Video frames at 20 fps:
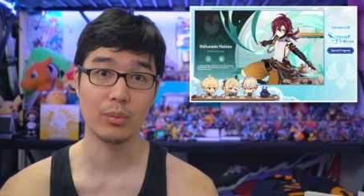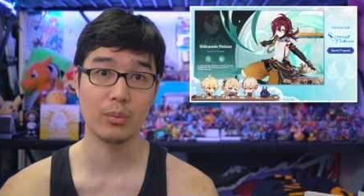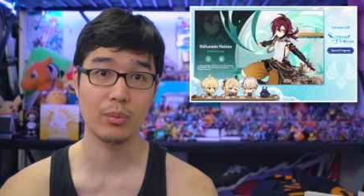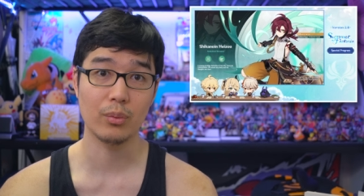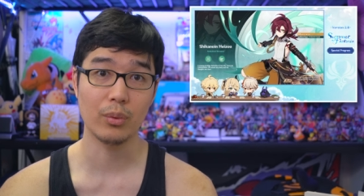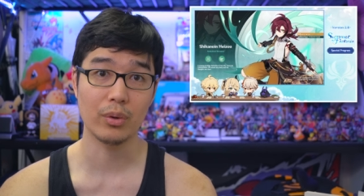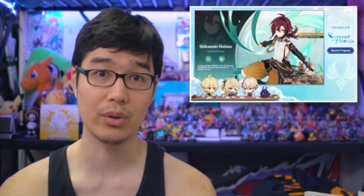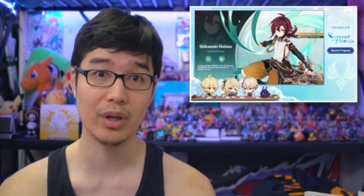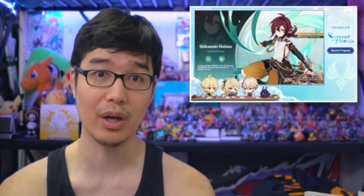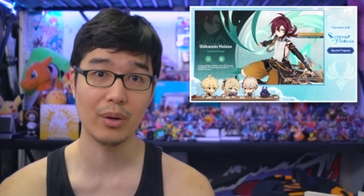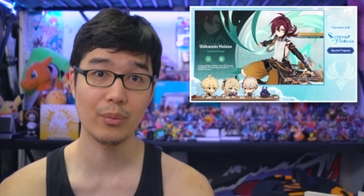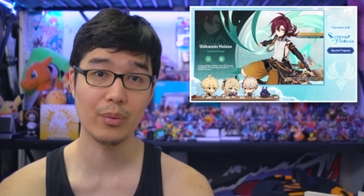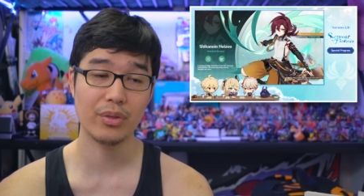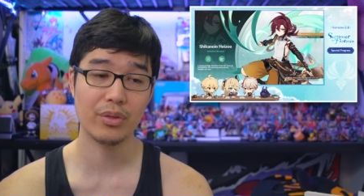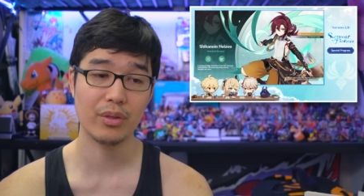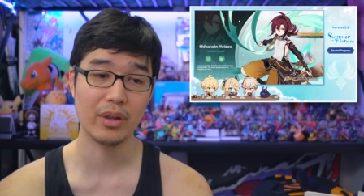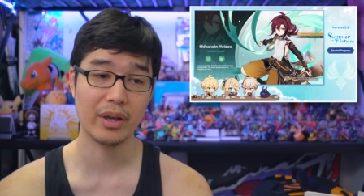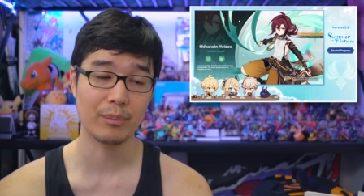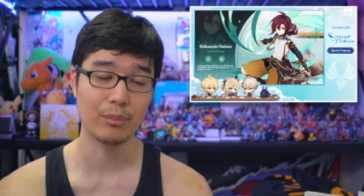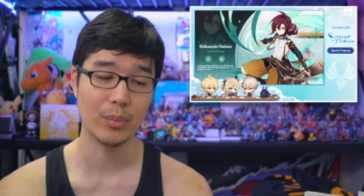we're done with
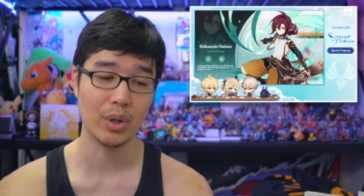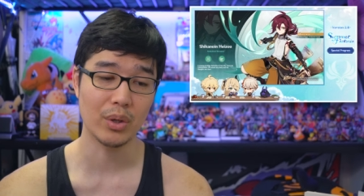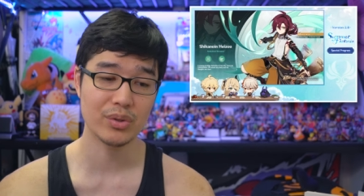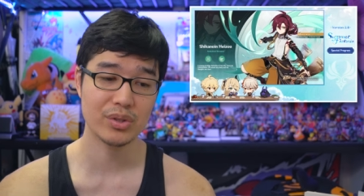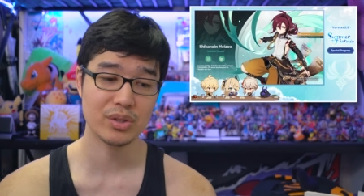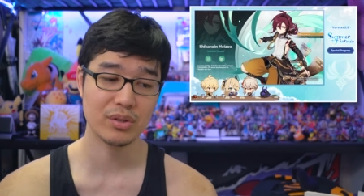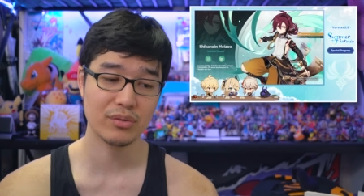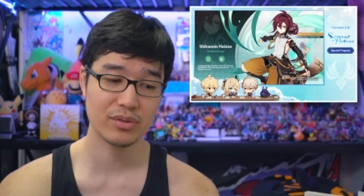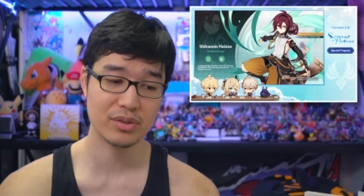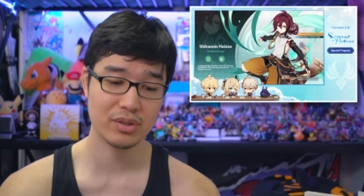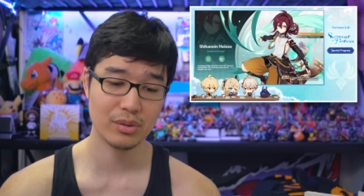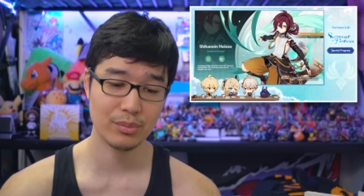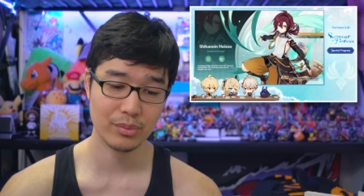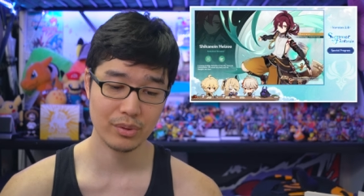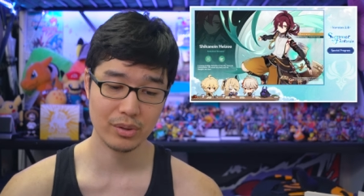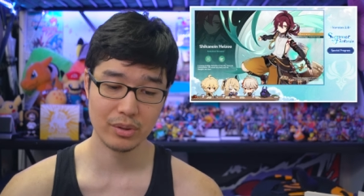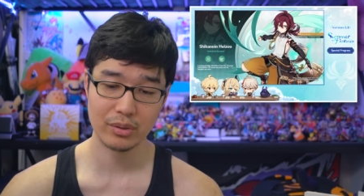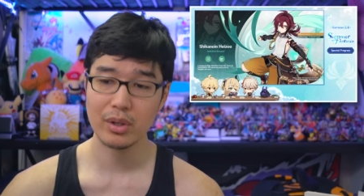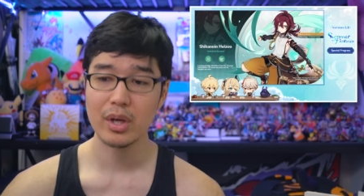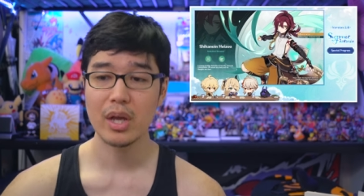like most of
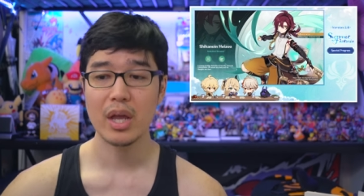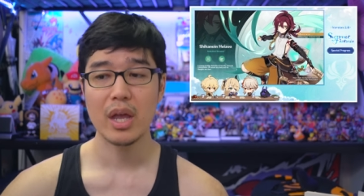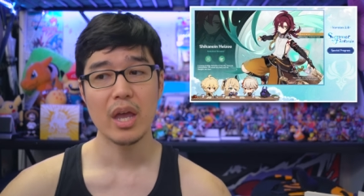Sumeru,